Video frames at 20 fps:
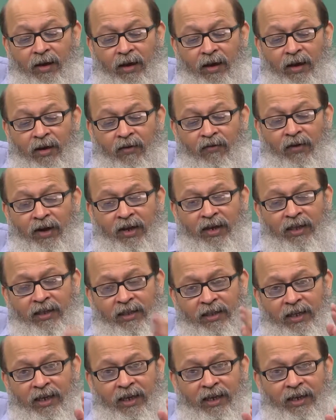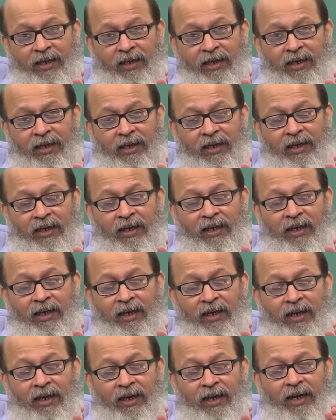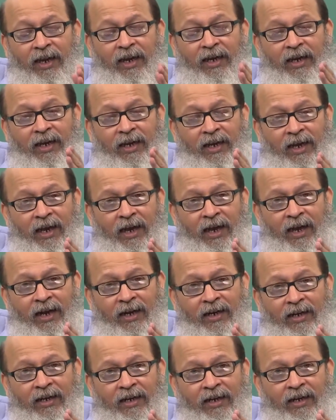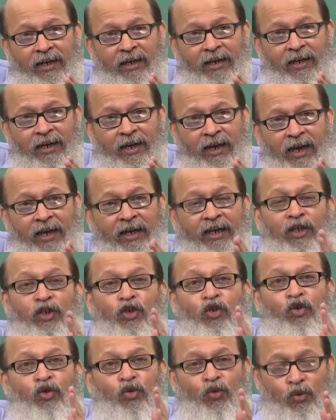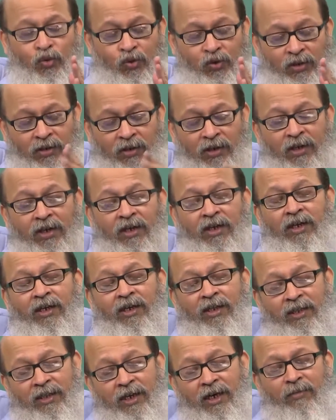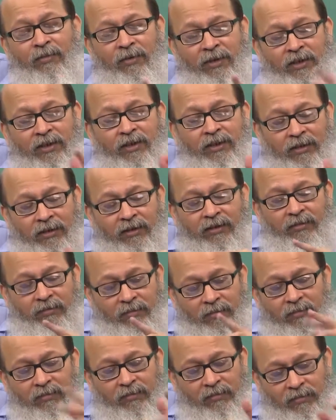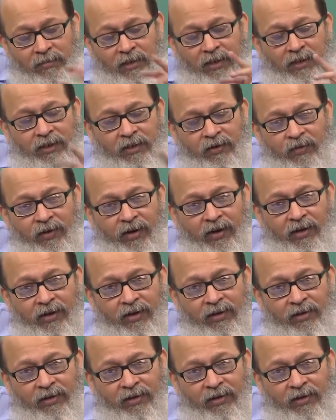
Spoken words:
If I can think and I can act, I can choose, that means there is a will.